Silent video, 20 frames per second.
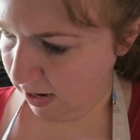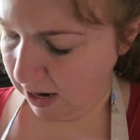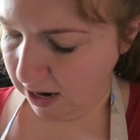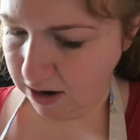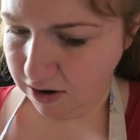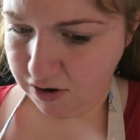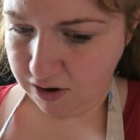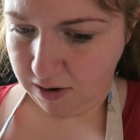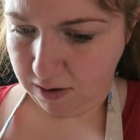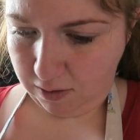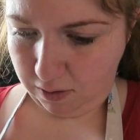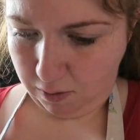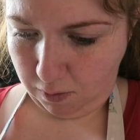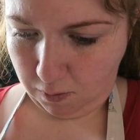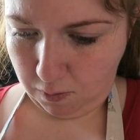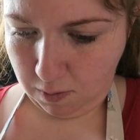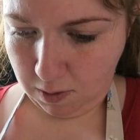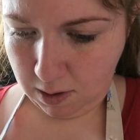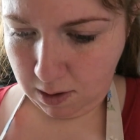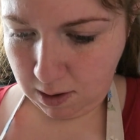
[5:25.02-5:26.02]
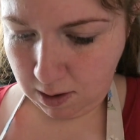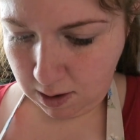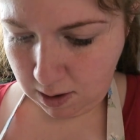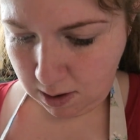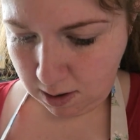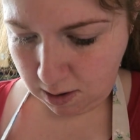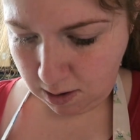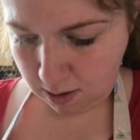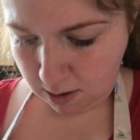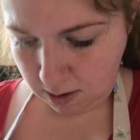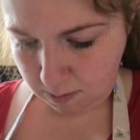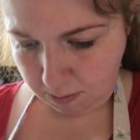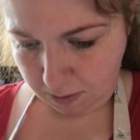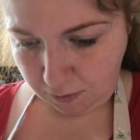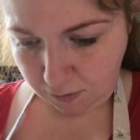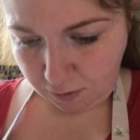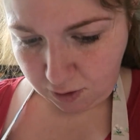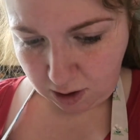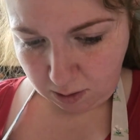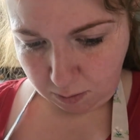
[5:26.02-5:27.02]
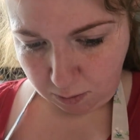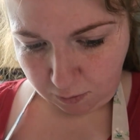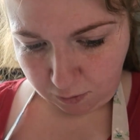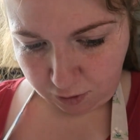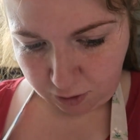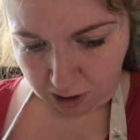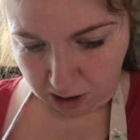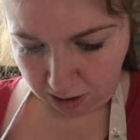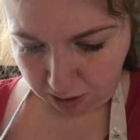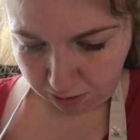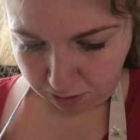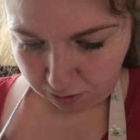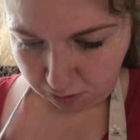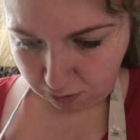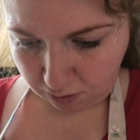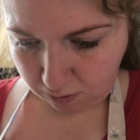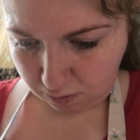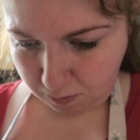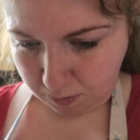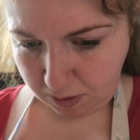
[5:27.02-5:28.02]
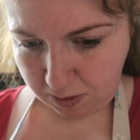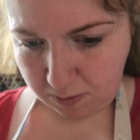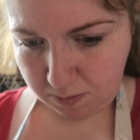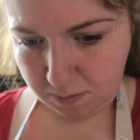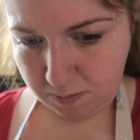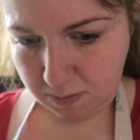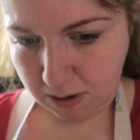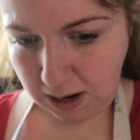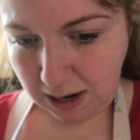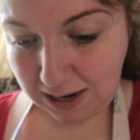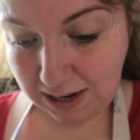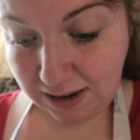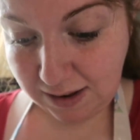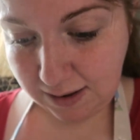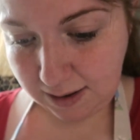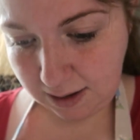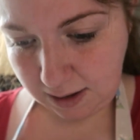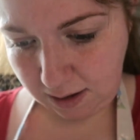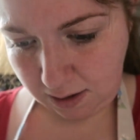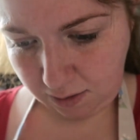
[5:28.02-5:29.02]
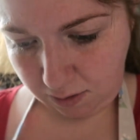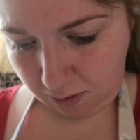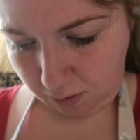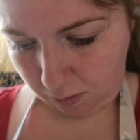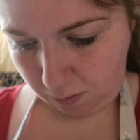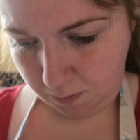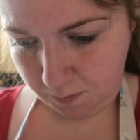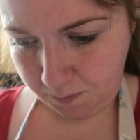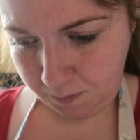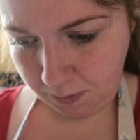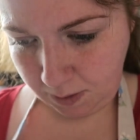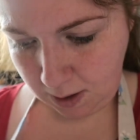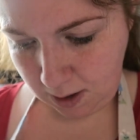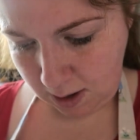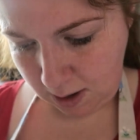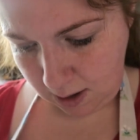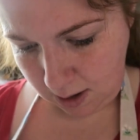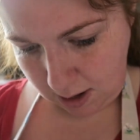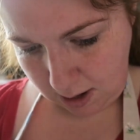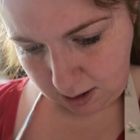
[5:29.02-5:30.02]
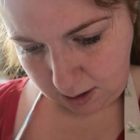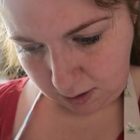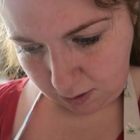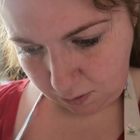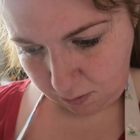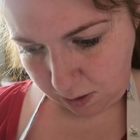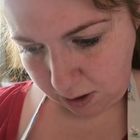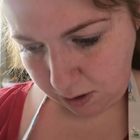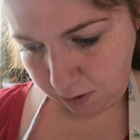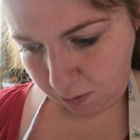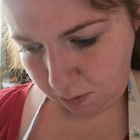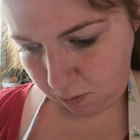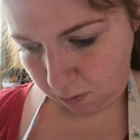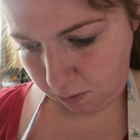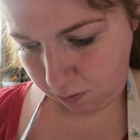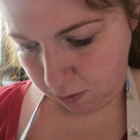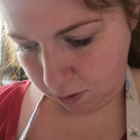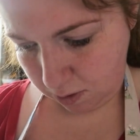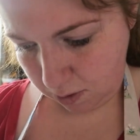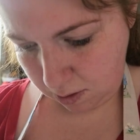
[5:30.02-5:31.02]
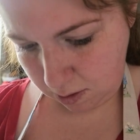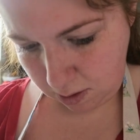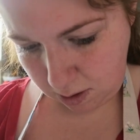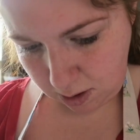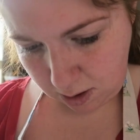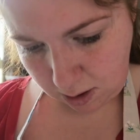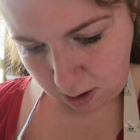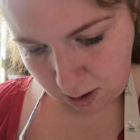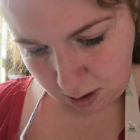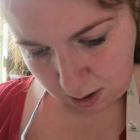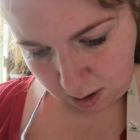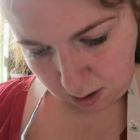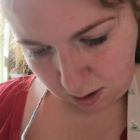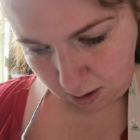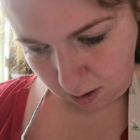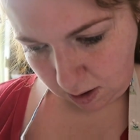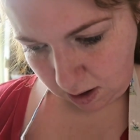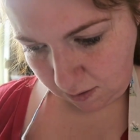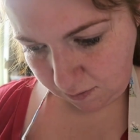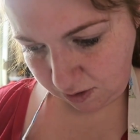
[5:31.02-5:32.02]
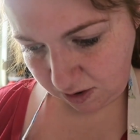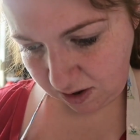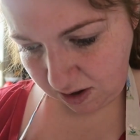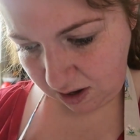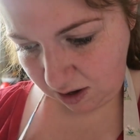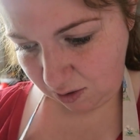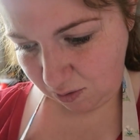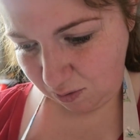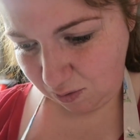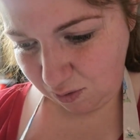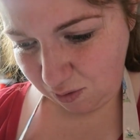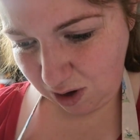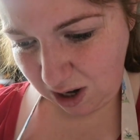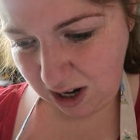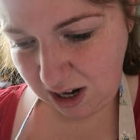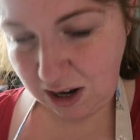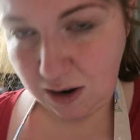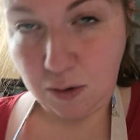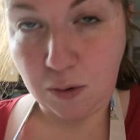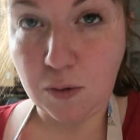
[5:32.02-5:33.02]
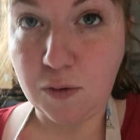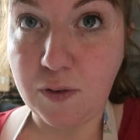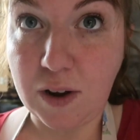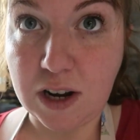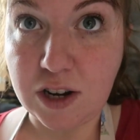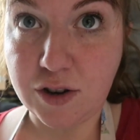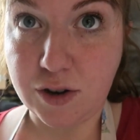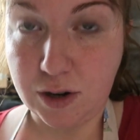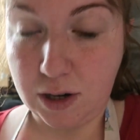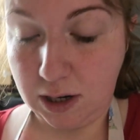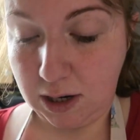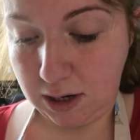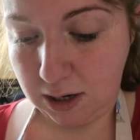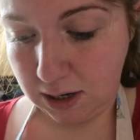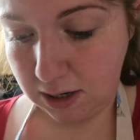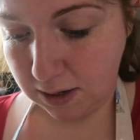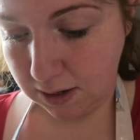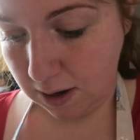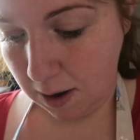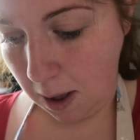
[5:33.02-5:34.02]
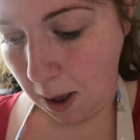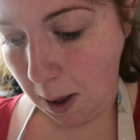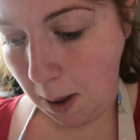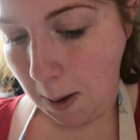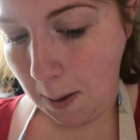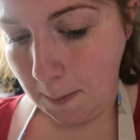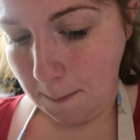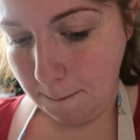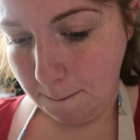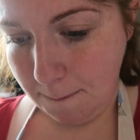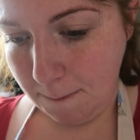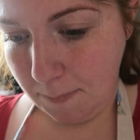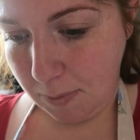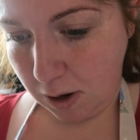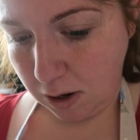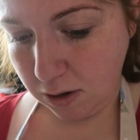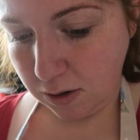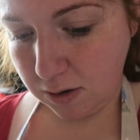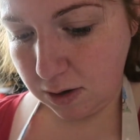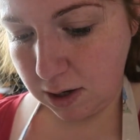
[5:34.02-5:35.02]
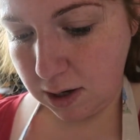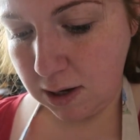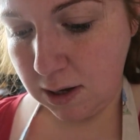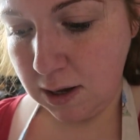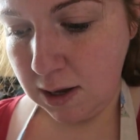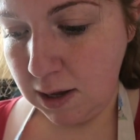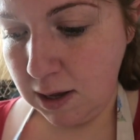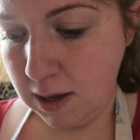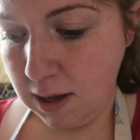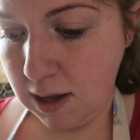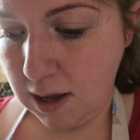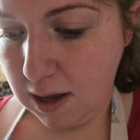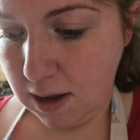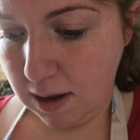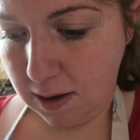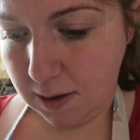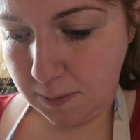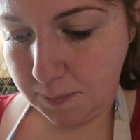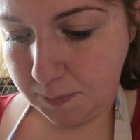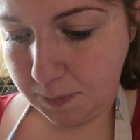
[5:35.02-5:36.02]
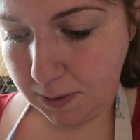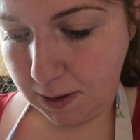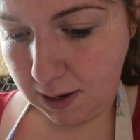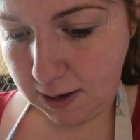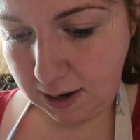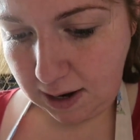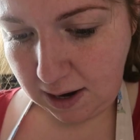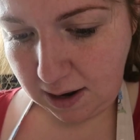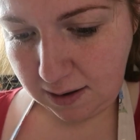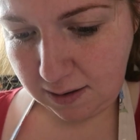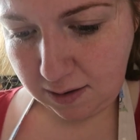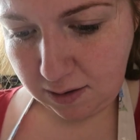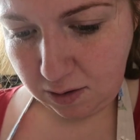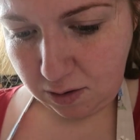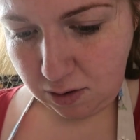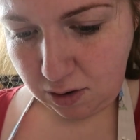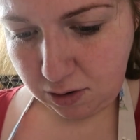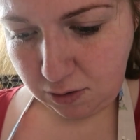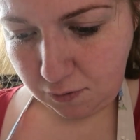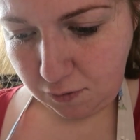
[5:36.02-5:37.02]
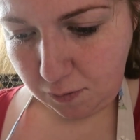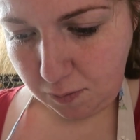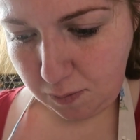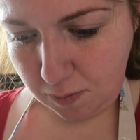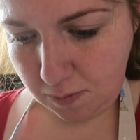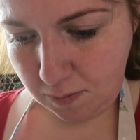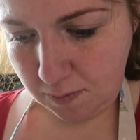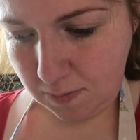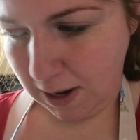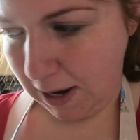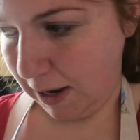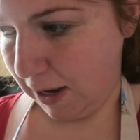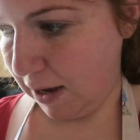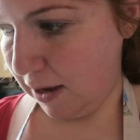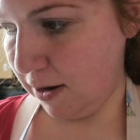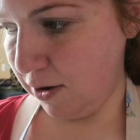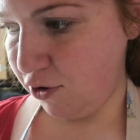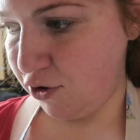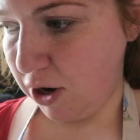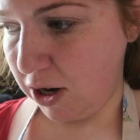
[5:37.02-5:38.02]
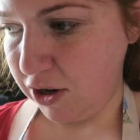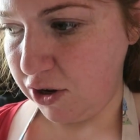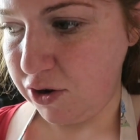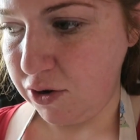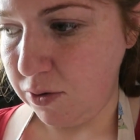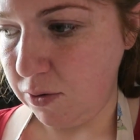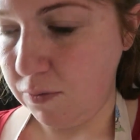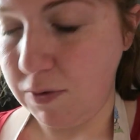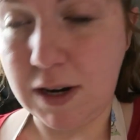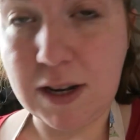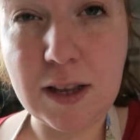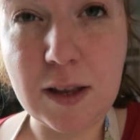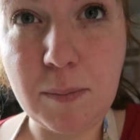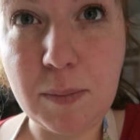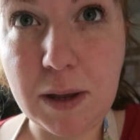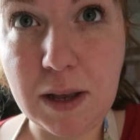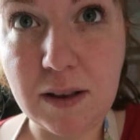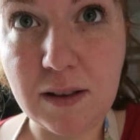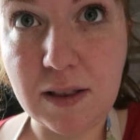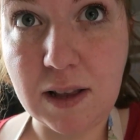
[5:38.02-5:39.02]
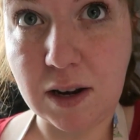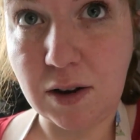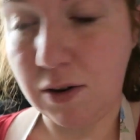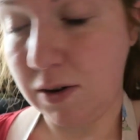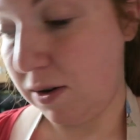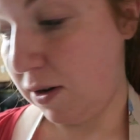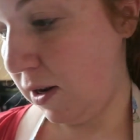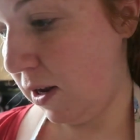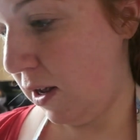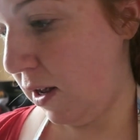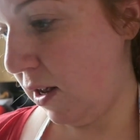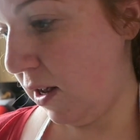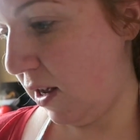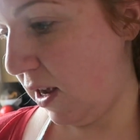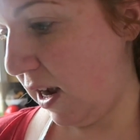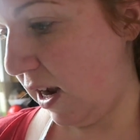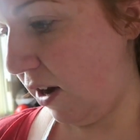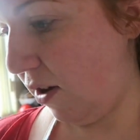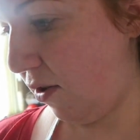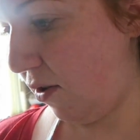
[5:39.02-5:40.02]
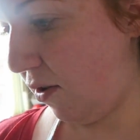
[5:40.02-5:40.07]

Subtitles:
ages ago, before I moved to Ireland, so, but at least 10 years ago, and it's quite old. Everything is really old-fashioned in it, but it has a lot of like traditional recipes that I